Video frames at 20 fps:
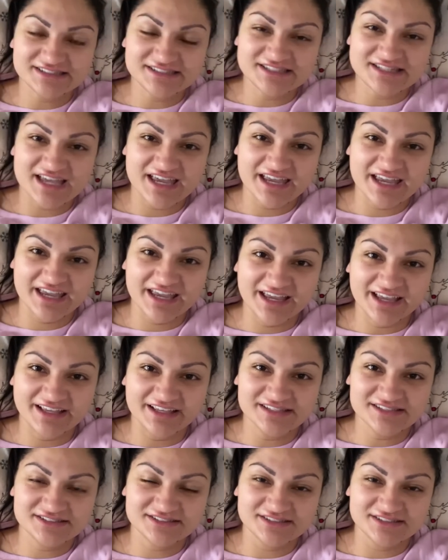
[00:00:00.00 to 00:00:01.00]
Today
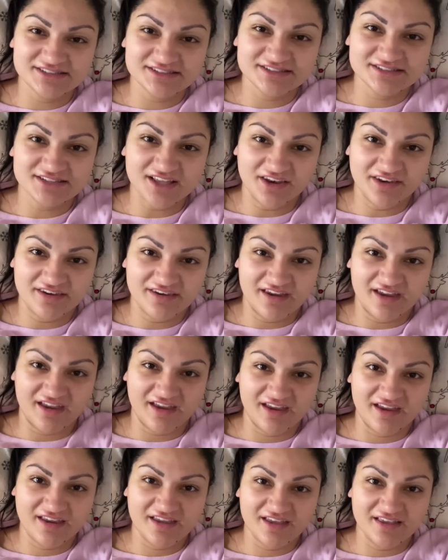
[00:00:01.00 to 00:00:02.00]
is
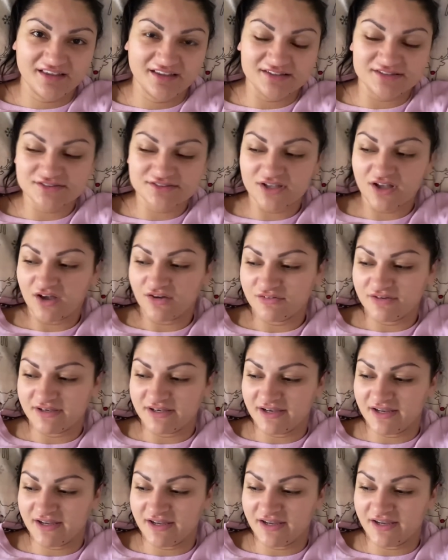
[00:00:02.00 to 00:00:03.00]
Sunday. It is
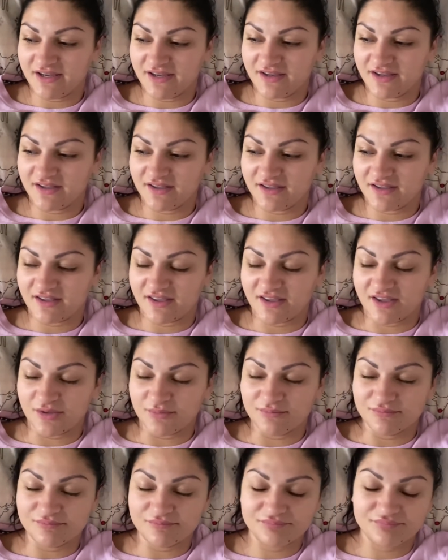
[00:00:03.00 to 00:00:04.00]
currently
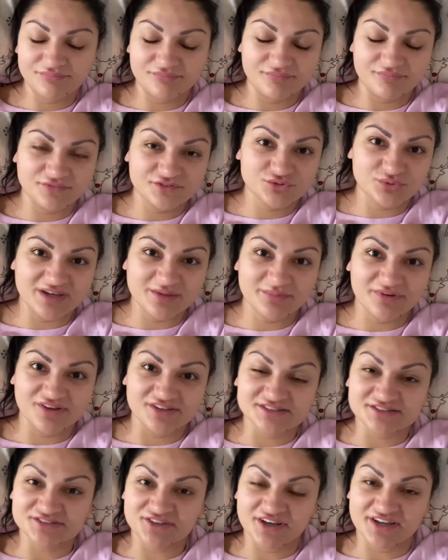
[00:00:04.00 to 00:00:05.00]
um, 20
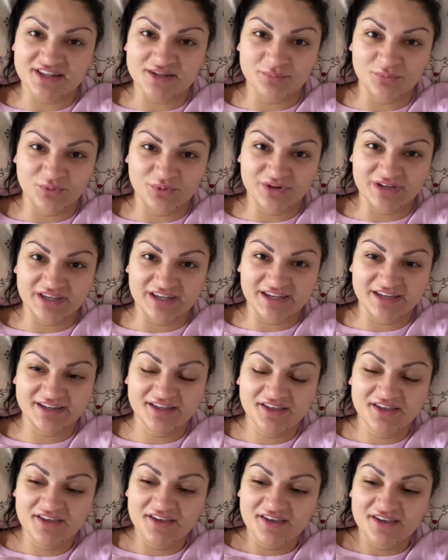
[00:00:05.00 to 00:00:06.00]
past nine in the morning.
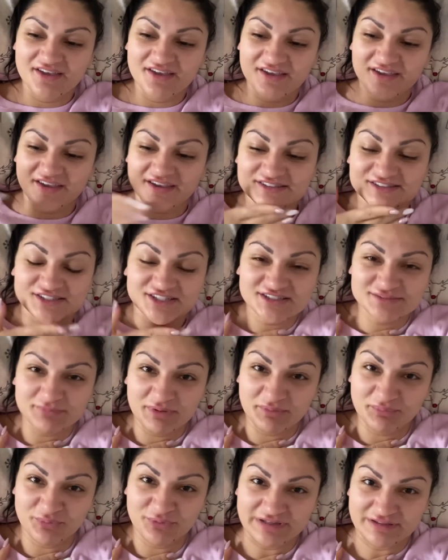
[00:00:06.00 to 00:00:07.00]
Excuse
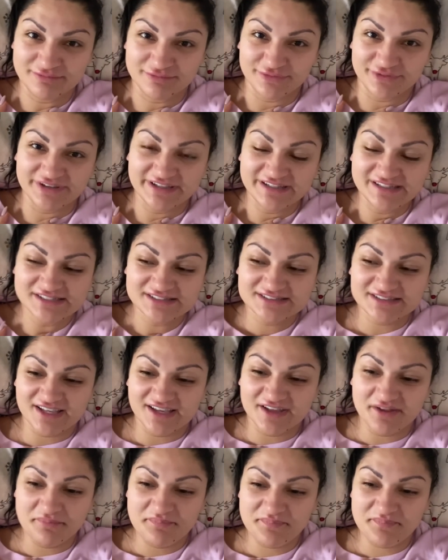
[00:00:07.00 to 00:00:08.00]
my morning voice.
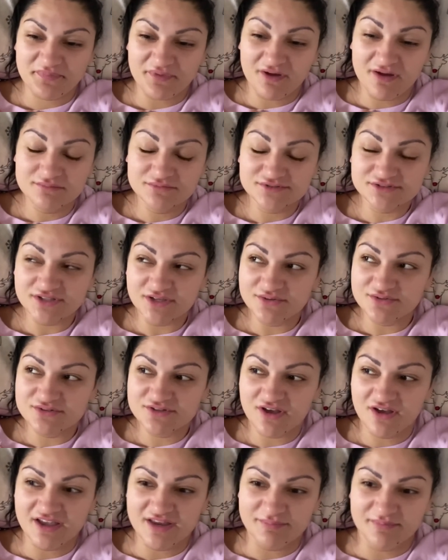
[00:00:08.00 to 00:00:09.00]
Um, I'm so
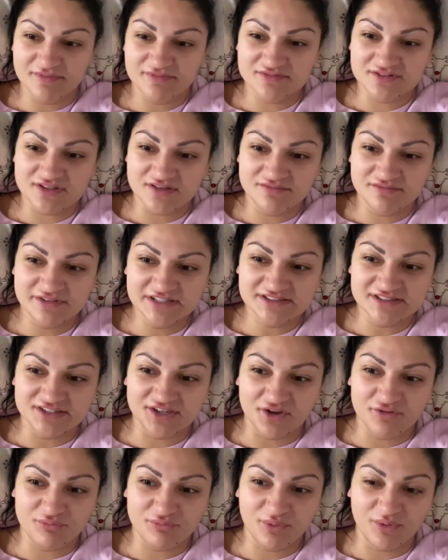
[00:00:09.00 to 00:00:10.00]
tired, but for some reason
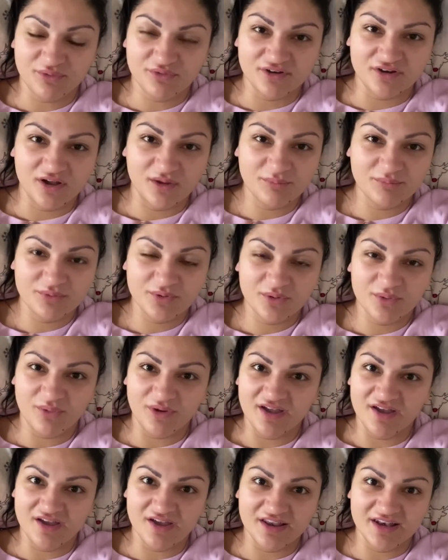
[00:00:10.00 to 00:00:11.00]
I've woken up
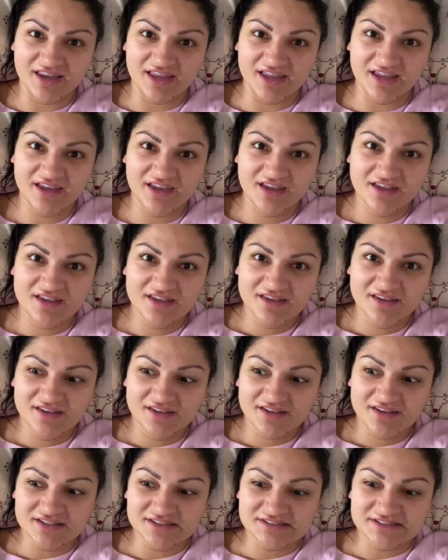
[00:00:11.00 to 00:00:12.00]
quite early
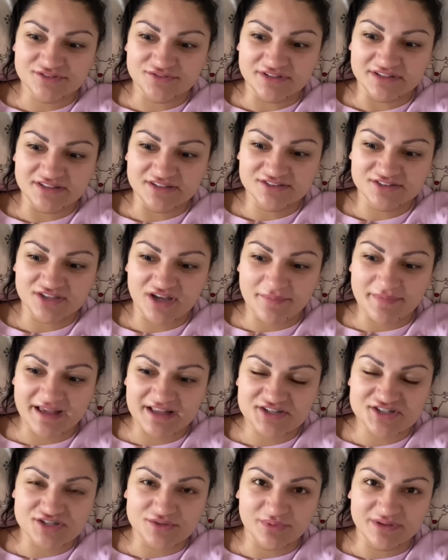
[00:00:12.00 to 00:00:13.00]
considering the time I
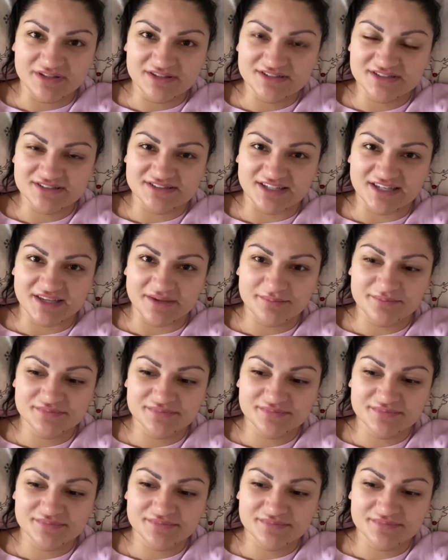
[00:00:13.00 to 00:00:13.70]
actually went to sleep.